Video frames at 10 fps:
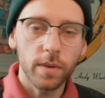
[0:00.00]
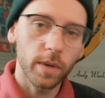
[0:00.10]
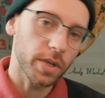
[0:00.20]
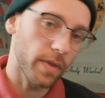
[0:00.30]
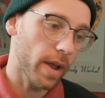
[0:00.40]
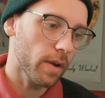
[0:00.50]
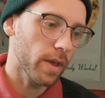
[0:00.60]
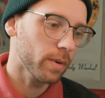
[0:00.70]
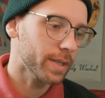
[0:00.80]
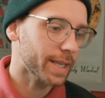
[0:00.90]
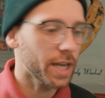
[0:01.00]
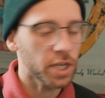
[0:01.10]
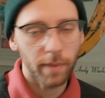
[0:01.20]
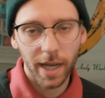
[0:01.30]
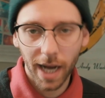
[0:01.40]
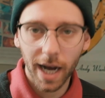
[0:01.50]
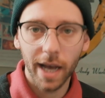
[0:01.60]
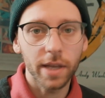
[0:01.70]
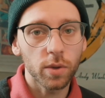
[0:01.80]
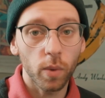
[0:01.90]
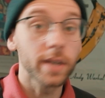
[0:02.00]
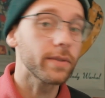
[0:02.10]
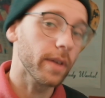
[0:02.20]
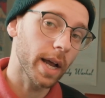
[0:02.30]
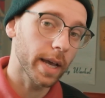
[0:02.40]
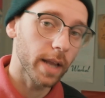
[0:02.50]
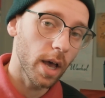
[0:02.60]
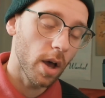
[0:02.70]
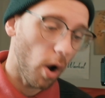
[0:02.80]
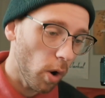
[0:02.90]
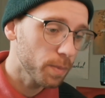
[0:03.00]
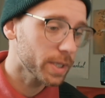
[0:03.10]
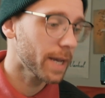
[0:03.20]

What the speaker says: much there that was catching my eye in the ways that I had hoped,